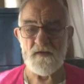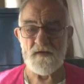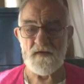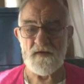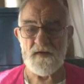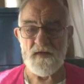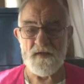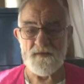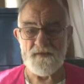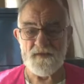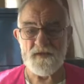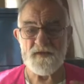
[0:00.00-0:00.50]

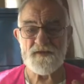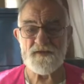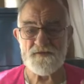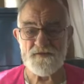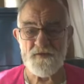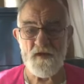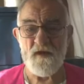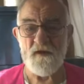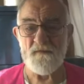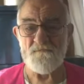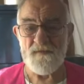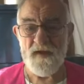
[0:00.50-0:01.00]
at this
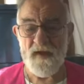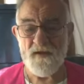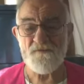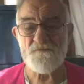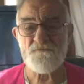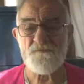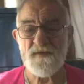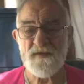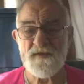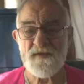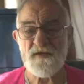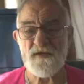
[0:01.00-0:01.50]
time,
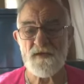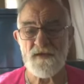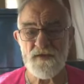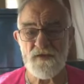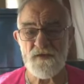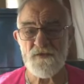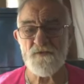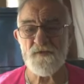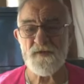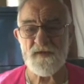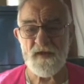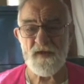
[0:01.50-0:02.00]
have been
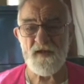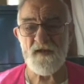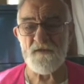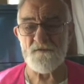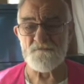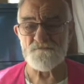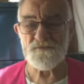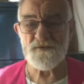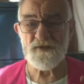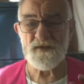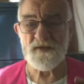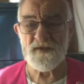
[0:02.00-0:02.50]
queuing
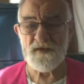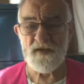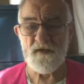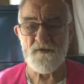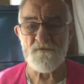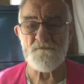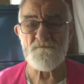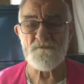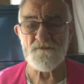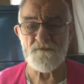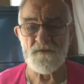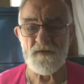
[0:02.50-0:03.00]
up to
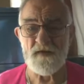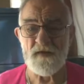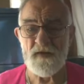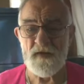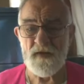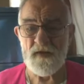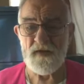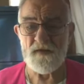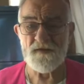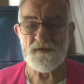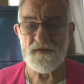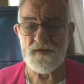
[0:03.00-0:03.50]
come
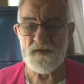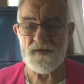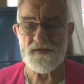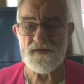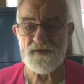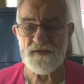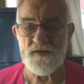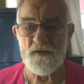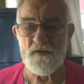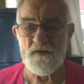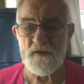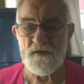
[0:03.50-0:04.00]
at this
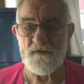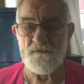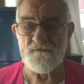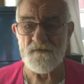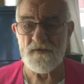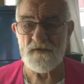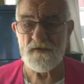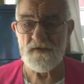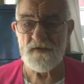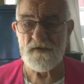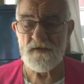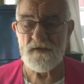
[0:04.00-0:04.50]
time
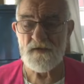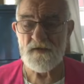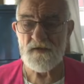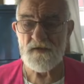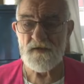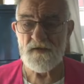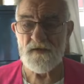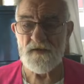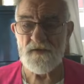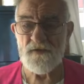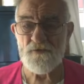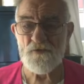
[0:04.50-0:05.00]

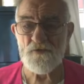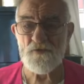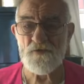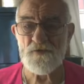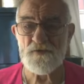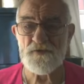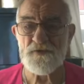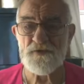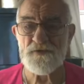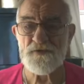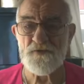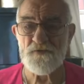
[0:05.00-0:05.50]
in
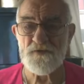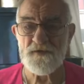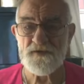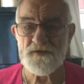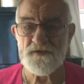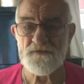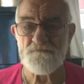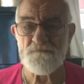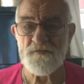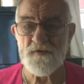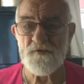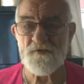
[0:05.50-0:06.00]
order to
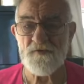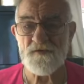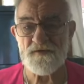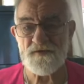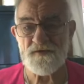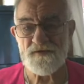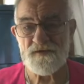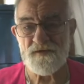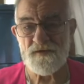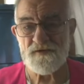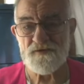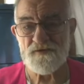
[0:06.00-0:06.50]

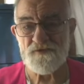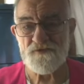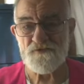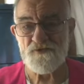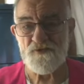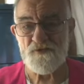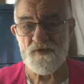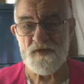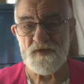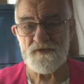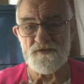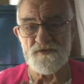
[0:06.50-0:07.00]
experience this
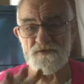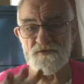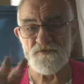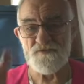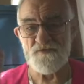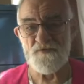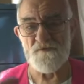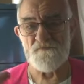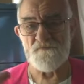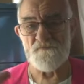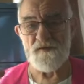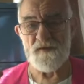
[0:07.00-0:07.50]

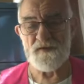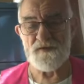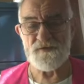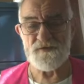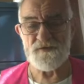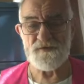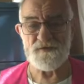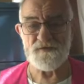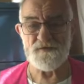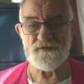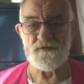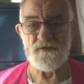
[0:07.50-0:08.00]

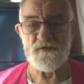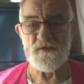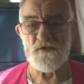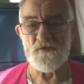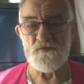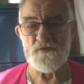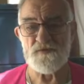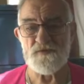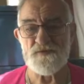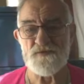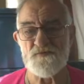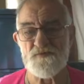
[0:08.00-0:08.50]
transformation,
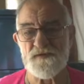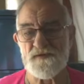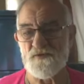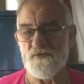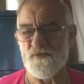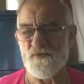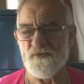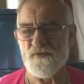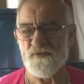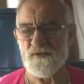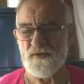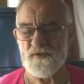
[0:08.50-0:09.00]
which we
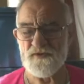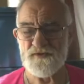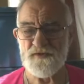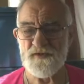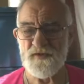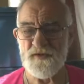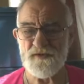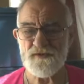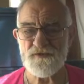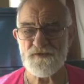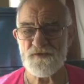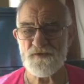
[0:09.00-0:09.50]
call
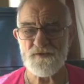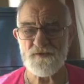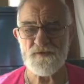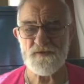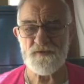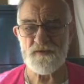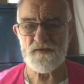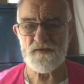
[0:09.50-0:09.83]
ascension.